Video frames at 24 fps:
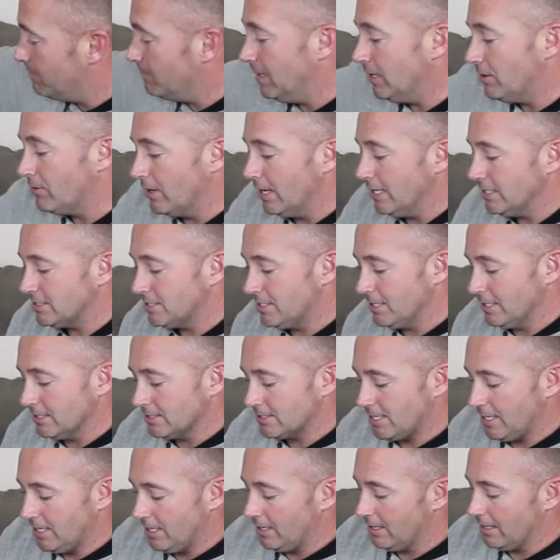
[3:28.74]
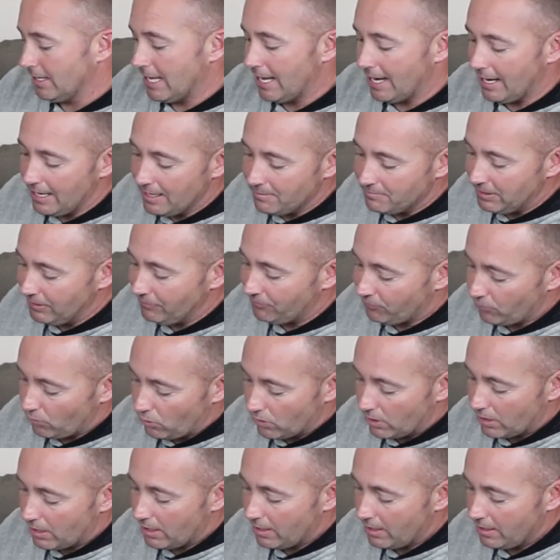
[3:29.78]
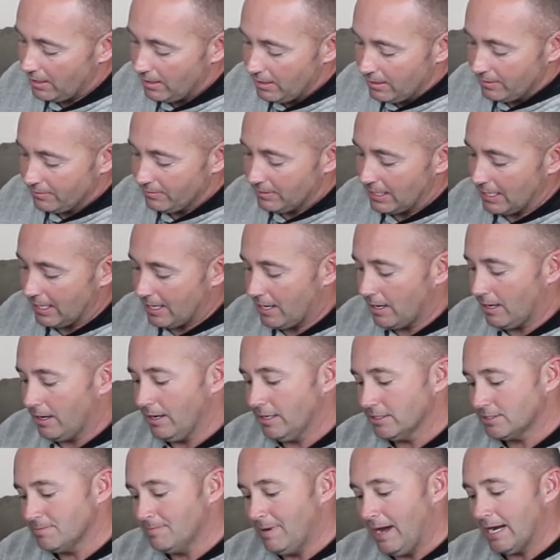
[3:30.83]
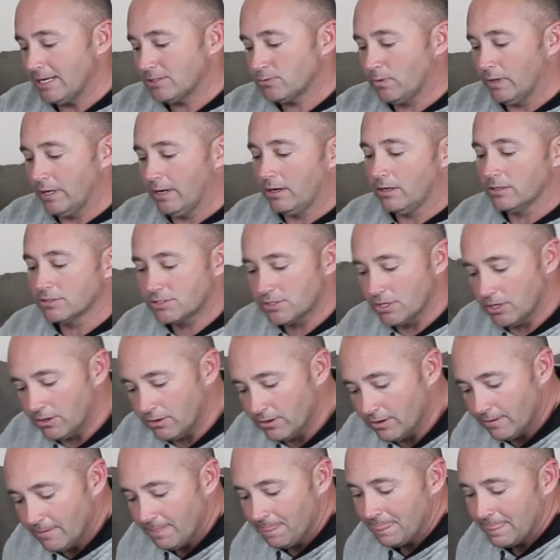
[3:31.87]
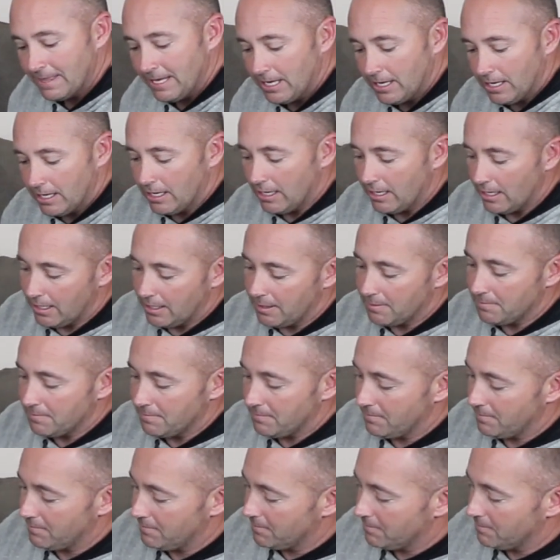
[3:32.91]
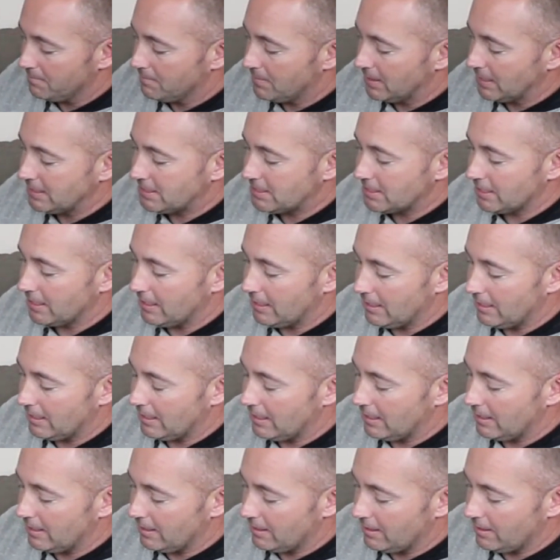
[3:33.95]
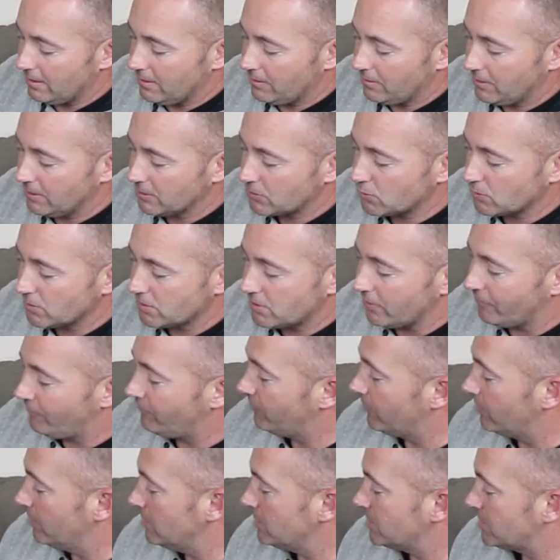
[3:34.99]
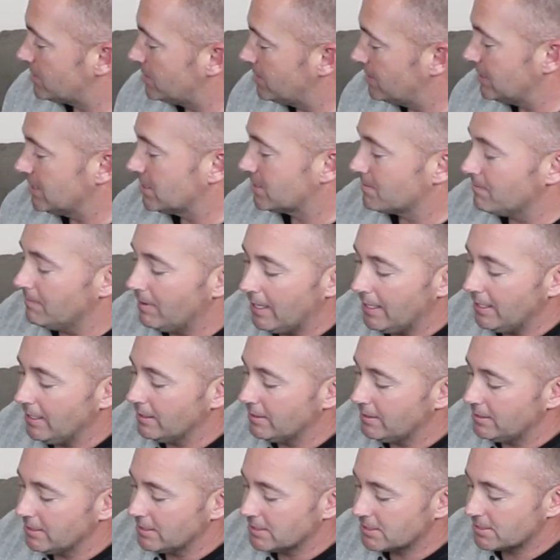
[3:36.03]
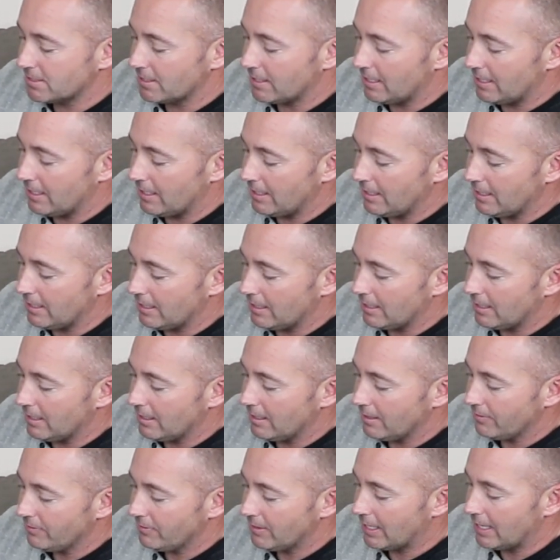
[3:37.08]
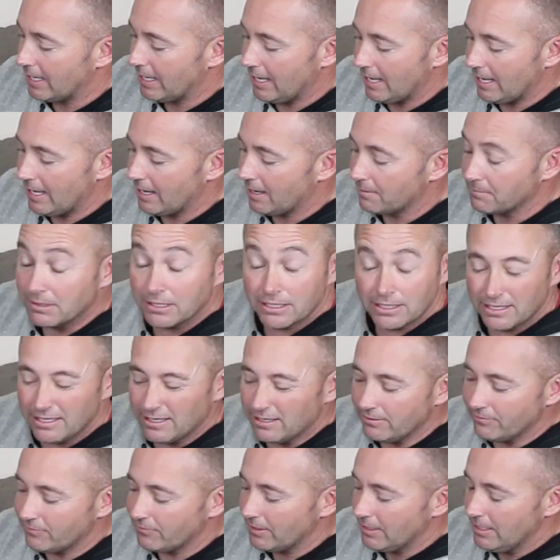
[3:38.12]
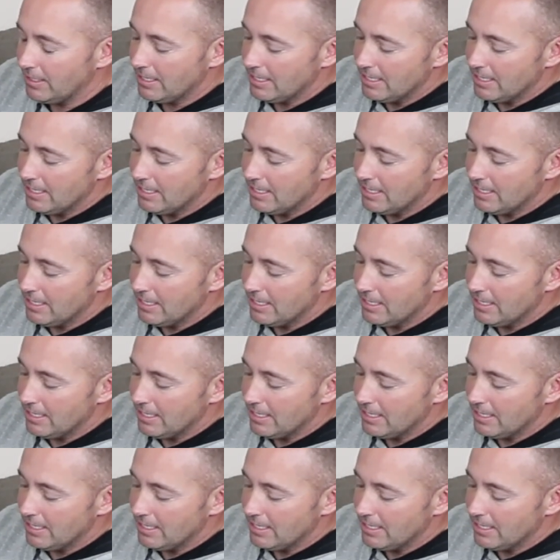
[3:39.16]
Mid-range disc here. I got an MD4 that I carry. It's max weight also. This was the first Discmania disc that I had, I believe.